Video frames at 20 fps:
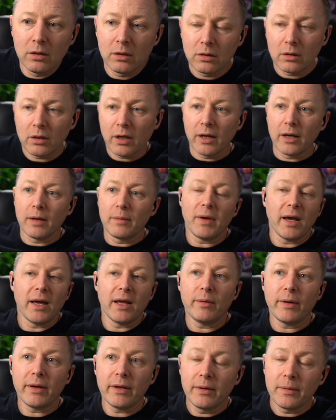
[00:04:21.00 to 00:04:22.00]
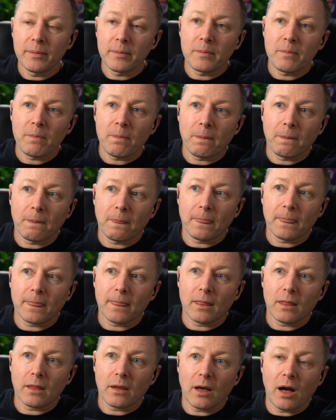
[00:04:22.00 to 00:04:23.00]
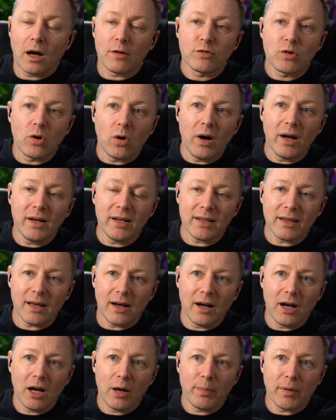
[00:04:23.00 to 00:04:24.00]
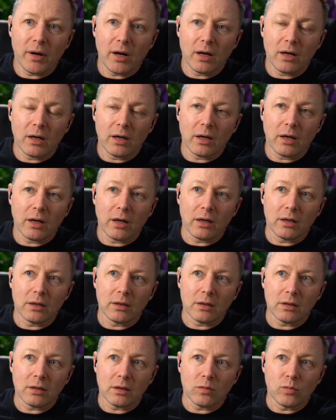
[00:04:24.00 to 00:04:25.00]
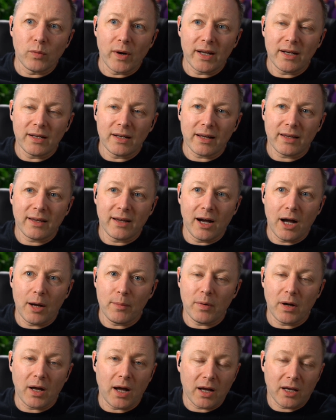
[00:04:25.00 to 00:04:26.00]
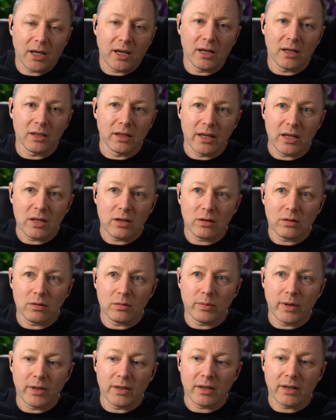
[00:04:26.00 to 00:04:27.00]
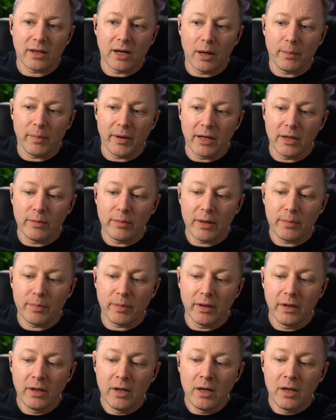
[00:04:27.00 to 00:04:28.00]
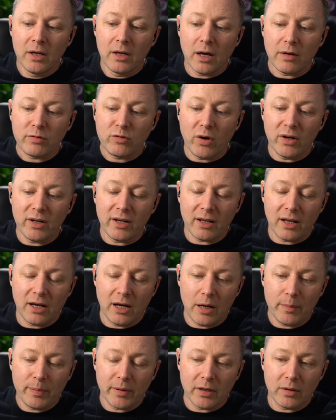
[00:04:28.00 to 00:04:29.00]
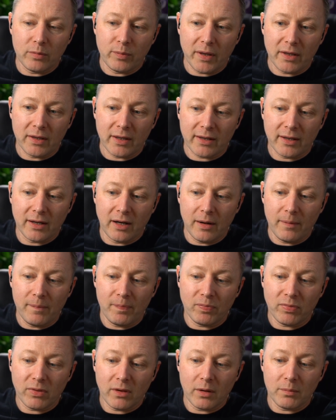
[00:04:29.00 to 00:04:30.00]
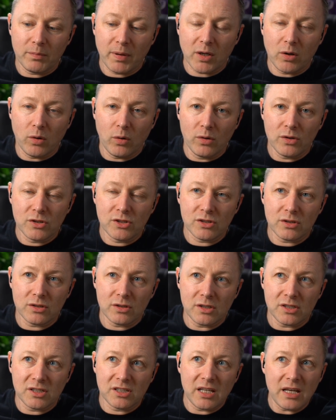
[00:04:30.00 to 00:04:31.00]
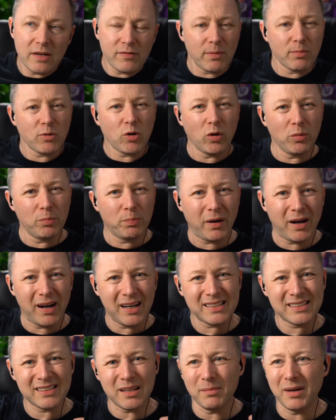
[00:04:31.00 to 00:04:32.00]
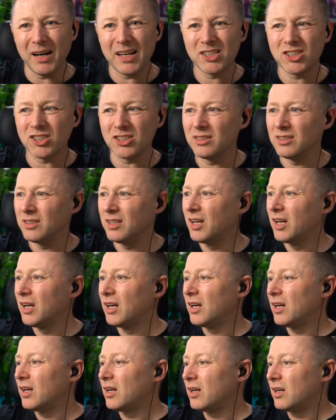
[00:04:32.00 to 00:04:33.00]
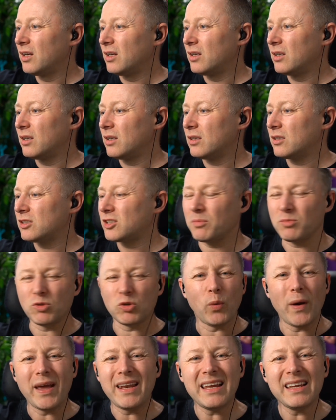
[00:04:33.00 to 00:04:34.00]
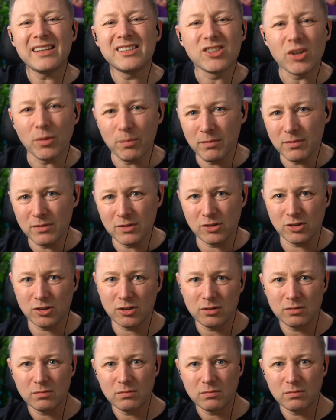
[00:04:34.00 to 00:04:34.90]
Um, anyway, I've got into the habit uh, wearing a cap. I, I kind of like wearing a cap anyway, but I've got into the habit of wearing a cap because see if I'm going past, imagine some 20 somethings